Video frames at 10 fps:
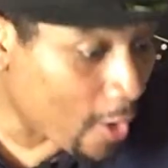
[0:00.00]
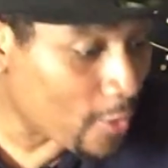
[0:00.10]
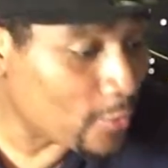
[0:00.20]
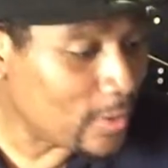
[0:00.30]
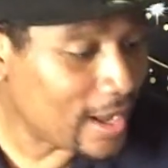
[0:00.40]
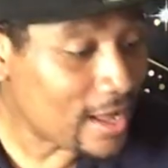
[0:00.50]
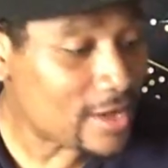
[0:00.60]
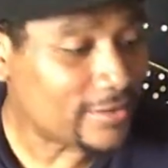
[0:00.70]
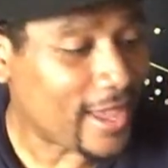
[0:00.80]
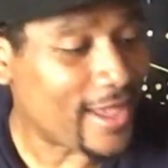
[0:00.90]
oh wow,
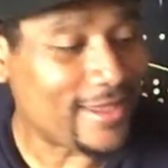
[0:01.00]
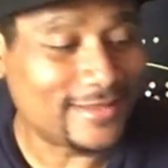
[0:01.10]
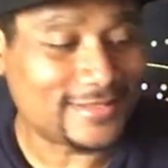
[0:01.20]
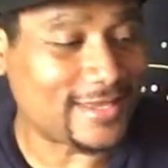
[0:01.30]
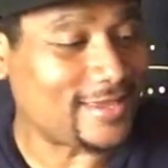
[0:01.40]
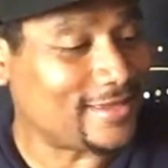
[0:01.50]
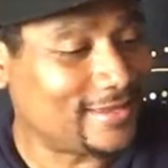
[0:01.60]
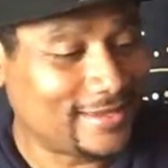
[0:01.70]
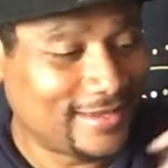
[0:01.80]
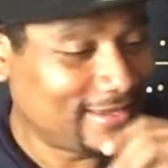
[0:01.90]
okay, see?
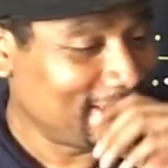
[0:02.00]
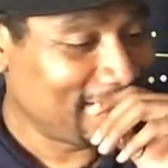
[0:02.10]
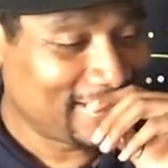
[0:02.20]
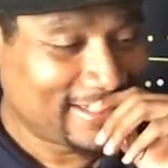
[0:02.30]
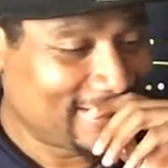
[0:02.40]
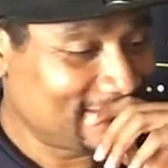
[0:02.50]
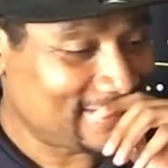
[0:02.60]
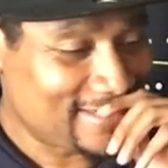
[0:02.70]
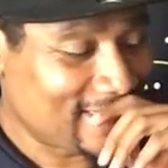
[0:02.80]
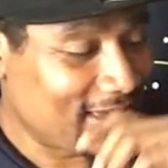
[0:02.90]

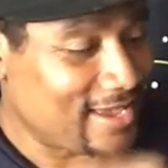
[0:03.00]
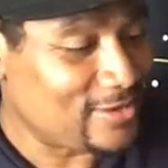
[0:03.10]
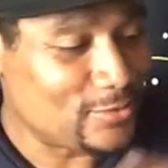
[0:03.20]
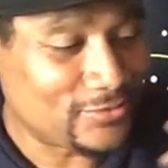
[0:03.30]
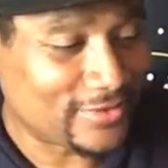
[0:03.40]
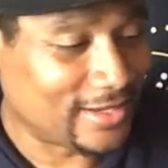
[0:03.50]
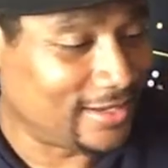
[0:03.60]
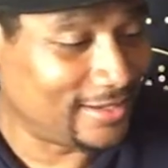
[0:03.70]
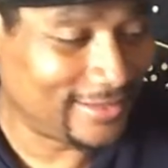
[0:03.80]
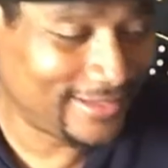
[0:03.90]
CK, you've
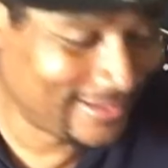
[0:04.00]
uh